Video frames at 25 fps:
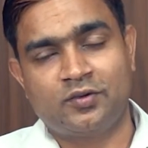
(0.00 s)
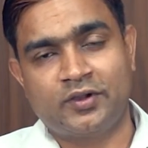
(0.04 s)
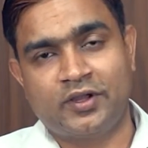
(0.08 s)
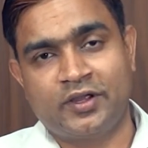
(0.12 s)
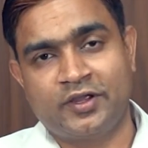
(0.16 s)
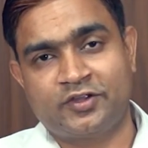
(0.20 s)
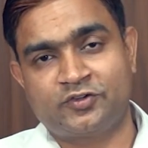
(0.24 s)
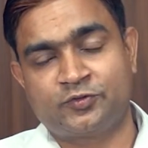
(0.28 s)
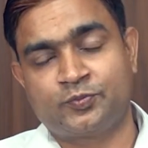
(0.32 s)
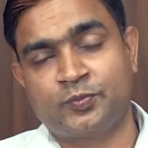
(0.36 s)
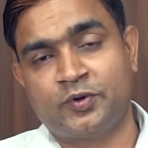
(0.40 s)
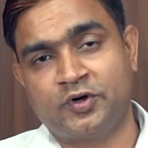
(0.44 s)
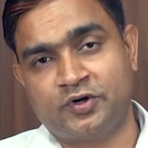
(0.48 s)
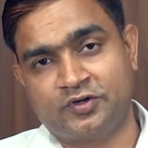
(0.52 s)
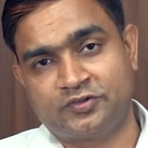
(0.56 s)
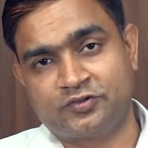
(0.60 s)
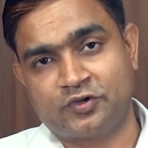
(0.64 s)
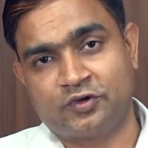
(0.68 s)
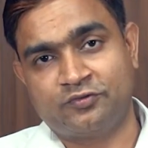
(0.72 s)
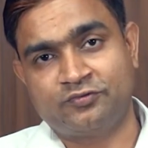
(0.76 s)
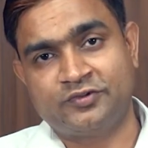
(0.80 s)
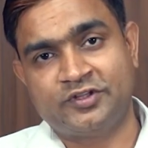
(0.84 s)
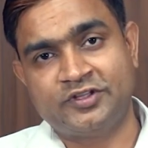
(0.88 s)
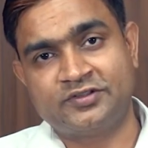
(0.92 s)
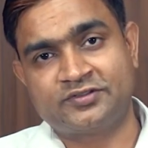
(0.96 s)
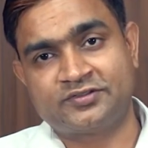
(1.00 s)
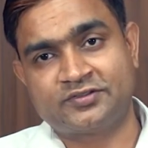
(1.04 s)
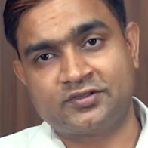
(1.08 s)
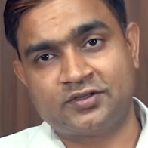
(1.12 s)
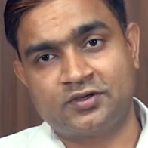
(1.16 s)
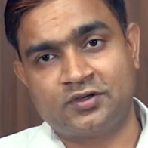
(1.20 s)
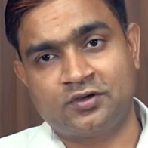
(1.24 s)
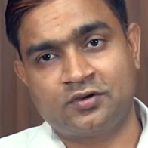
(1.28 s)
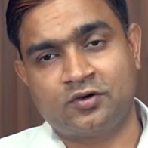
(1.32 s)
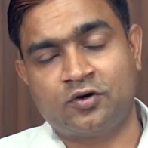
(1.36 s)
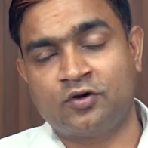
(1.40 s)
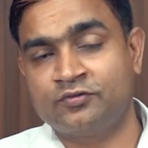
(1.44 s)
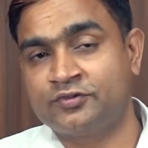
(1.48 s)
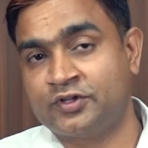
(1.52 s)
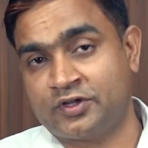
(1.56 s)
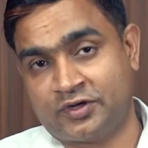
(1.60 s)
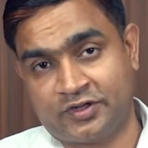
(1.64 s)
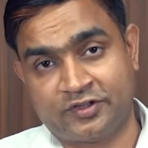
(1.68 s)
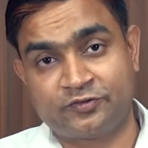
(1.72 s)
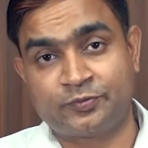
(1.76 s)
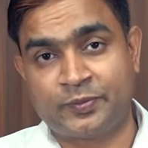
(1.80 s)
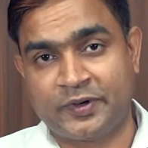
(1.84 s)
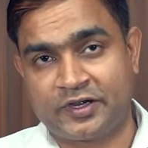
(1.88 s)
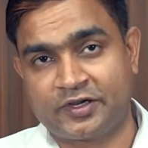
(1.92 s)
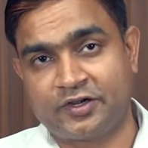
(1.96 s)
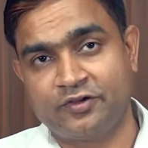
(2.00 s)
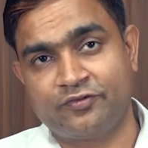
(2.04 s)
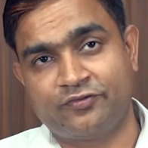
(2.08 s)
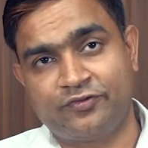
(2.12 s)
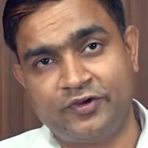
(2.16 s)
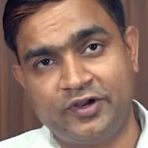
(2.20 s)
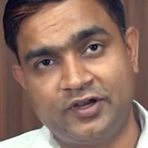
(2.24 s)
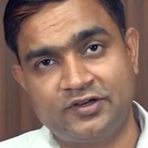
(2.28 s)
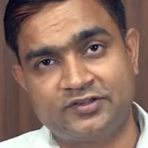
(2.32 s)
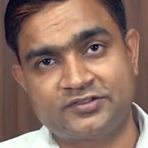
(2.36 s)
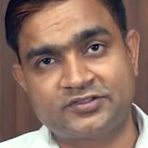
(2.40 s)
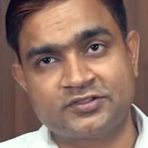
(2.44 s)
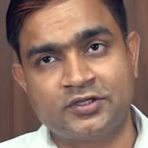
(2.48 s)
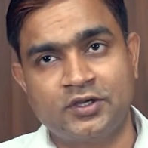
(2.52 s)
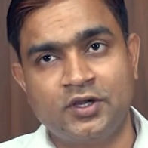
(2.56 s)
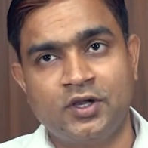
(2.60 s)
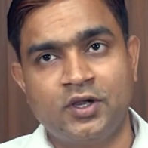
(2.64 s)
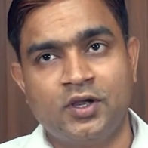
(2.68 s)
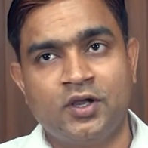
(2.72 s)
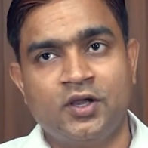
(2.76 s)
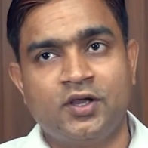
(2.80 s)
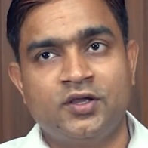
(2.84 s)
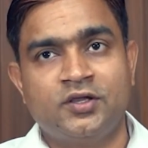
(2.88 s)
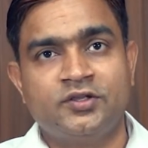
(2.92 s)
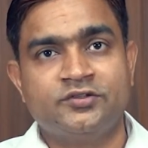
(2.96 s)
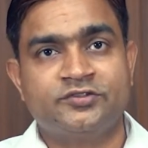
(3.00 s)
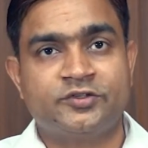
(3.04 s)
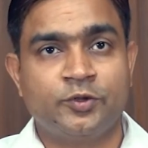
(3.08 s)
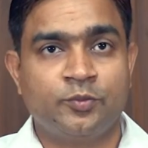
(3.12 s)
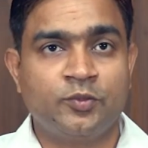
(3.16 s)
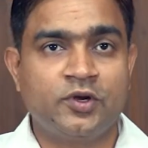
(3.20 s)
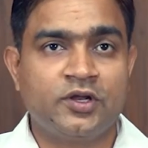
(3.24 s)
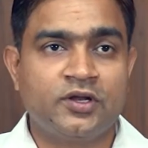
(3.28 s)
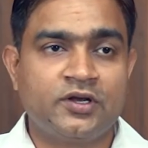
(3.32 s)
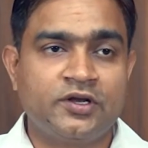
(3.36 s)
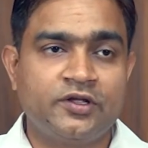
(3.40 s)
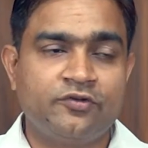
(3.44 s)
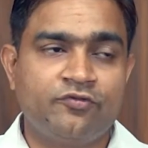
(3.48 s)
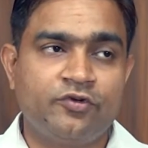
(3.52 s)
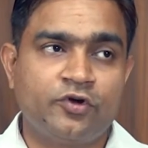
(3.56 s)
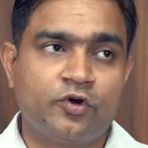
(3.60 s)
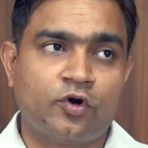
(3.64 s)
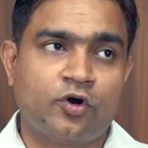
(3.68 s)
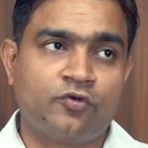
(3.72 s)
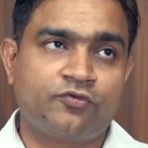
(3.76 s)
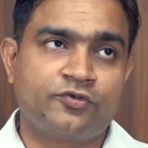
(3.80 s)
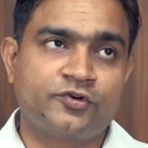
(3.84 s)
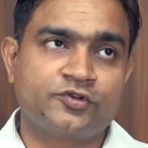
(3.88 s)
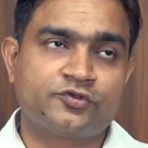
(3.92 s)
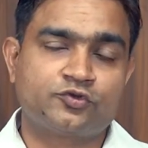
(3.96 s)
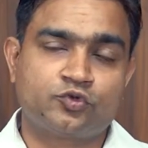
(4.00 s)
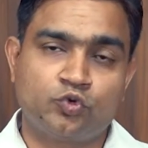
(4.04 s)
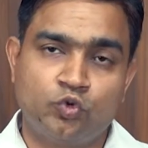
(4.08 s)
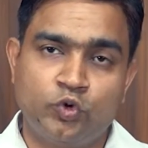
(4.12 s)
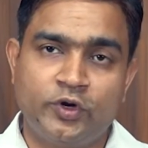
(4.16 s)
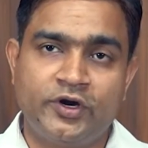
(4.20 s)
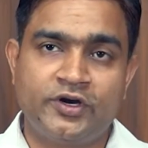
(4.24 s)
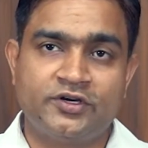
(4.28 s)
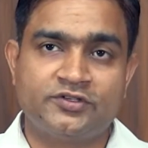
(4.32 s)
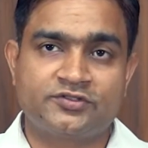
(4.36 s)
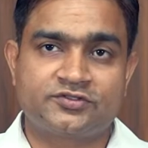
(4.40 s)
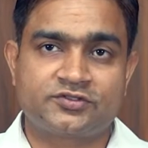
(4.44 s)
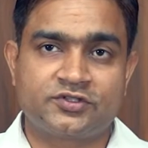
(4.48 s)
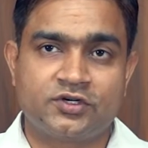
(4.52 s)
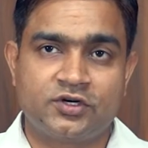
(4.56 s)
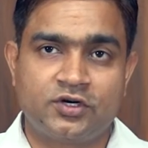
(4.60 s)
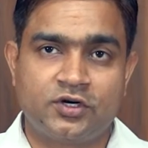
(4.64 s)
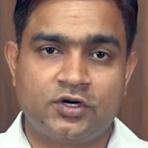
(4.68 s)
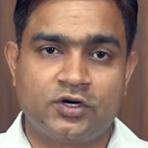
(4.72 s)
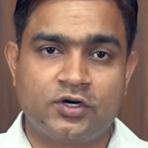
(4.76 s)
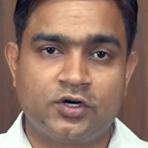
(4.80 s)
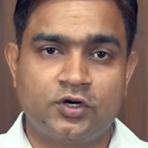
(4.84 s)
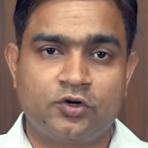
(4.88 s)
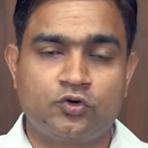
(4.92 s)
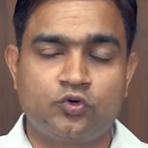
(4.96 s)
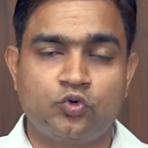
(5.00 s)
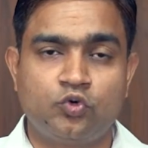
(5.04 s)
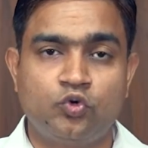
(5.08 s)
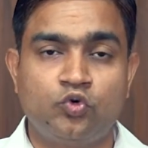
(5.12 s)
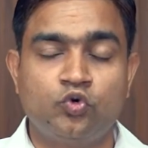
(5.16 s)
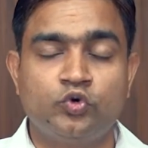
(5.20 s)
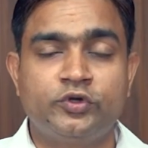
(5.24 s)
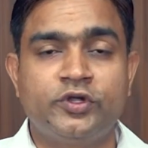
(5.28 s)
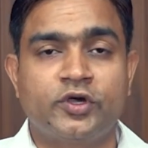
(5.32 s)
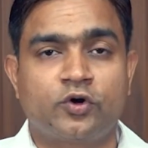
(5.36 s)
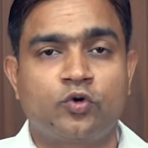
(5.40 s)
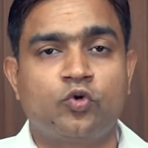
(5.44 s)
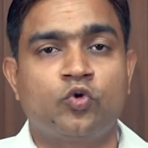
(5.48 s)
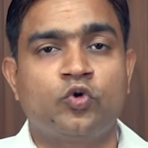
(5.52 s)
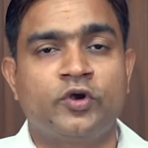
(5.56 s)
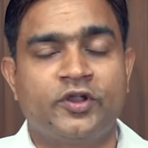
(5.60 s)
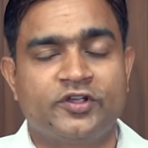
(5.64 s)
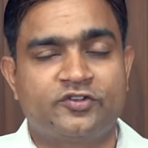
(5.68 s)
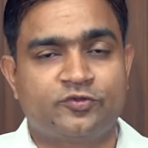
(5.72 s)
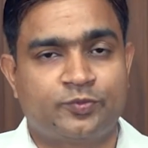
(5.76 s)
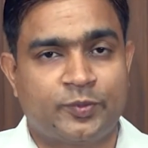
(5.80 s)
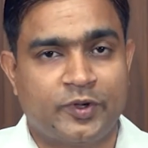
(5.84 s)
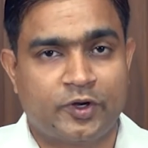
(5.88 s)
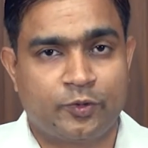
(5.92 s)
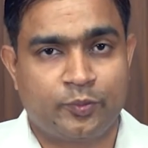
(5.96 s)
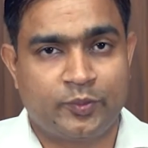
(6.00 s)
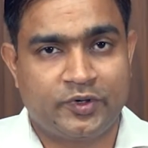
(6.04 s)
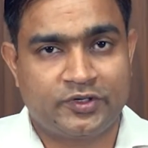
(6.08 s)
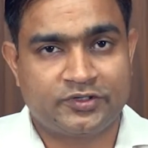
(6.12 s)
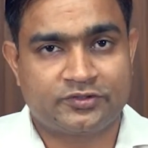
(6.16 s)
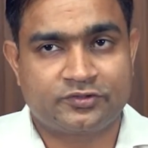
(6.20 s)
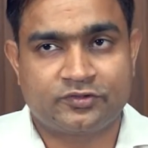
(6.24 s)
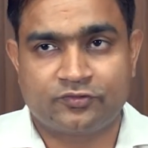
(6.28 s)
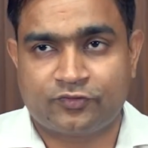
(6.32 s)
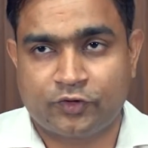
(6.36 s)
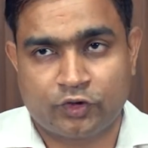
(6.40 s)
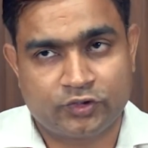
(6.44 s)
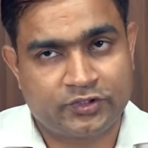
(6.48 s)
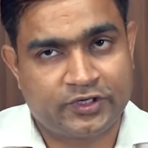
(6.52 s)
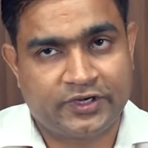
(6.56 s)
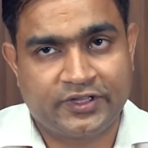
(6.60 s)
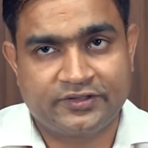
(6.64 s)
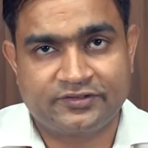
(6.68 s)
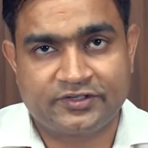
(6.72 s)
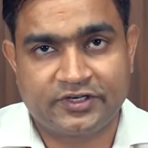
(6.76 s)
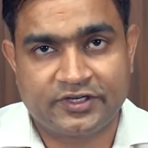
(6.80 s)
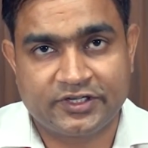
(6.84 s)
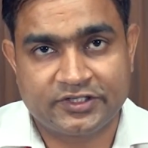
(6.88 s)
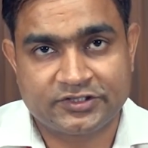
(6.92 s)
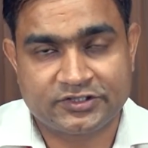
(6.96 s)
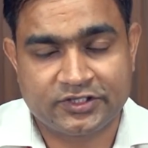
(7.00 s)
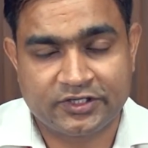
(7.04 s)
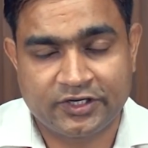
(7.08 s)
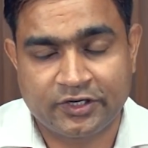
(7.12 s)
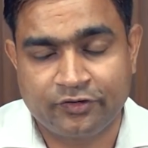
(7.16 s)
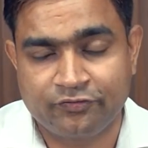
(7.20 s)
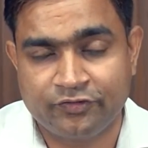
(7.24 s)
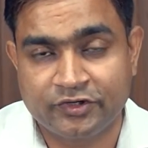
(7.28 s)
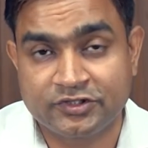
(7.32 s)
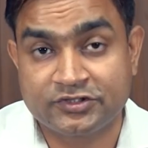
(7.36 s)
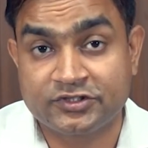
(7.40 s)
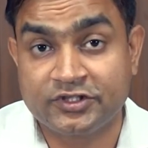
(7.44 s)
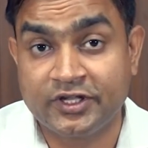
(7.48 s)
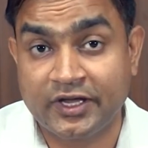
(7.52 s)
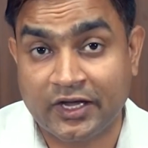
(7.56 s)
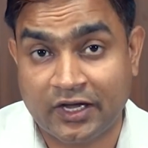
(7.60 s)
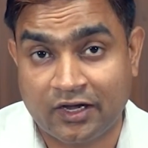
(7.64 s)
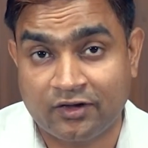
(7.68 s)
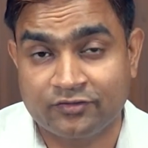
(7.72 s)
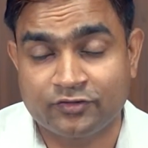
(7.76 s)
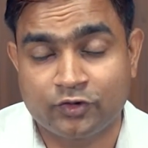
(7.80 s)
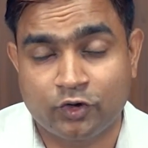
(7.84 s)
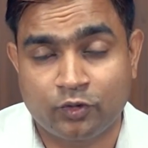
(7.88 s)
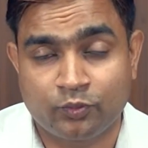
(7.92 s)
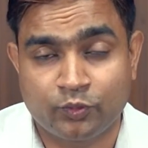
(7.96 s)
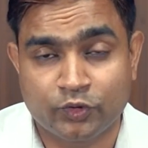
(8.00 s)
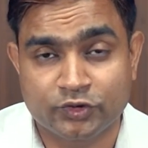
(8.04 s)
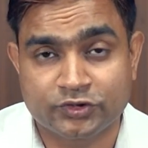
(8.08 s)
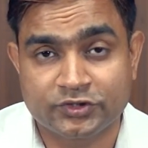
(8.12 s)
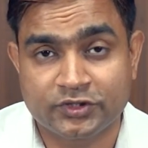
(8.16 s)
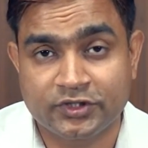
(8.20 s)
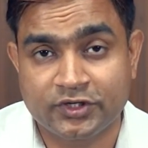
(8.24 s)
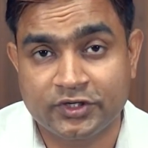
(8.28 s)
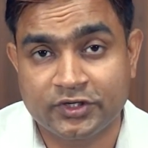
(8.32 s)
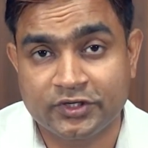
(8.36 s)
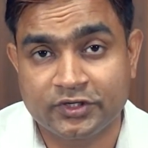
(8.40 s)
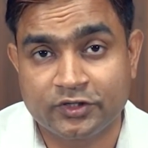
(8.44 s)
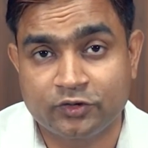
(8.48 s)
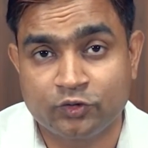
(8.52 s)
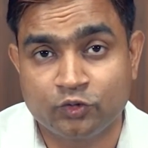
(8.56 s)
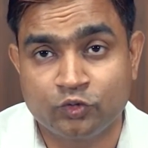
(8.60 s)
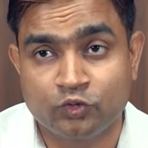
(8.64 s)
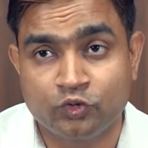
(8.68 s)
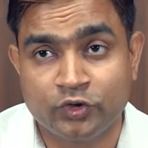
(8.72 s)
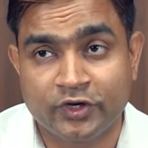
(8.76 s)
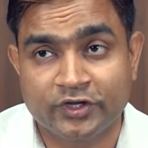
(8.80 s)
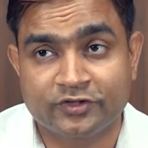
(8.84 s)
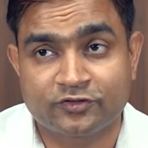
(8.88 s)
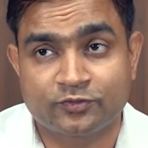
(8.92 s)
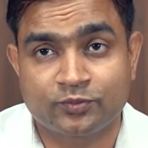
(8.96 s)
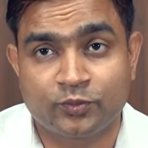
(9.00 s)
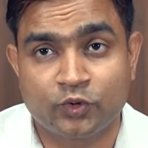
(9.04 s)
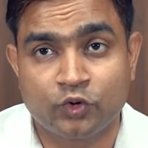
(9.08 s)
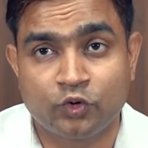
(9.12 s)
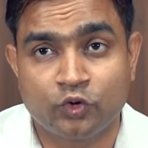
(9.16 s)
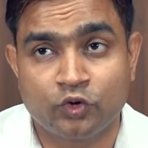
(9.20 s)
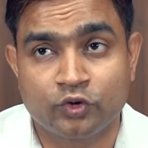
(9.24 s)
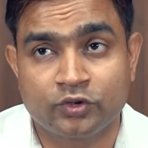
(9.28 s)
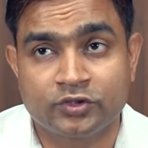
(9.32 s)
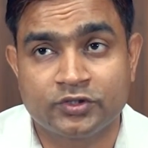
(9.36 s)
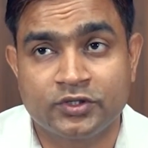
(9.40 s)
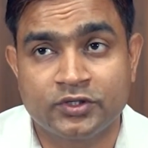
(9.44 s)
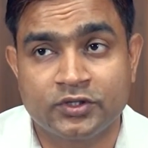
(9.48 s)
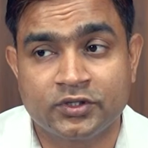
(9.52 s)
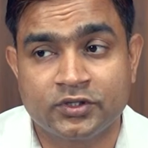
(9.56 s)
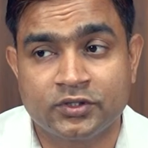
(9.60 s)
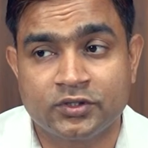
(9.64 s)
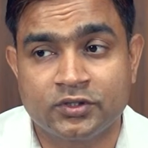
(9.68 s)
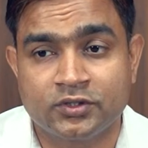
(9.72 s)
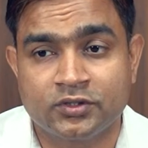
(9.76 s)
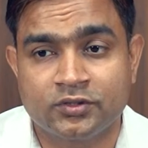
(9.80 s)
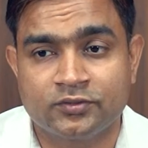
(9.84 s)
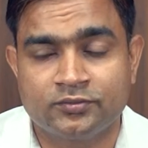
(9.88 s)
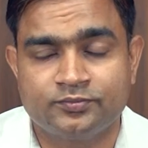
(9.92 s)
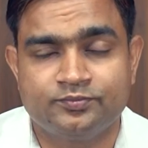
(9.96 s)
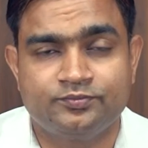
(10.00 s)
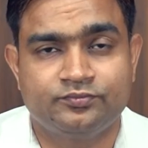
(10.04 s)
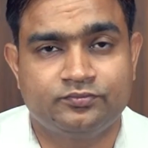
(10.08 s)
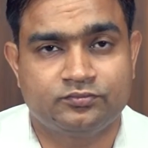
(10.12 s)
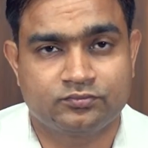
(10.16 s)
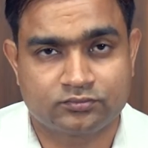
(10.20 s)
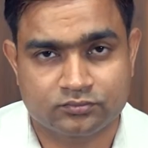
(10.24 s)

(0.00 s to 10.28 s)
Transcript: experts of this of the respective fields. Similarly, we offer students to do their own experiments for the dissertation, in which they have the opportunity to explore the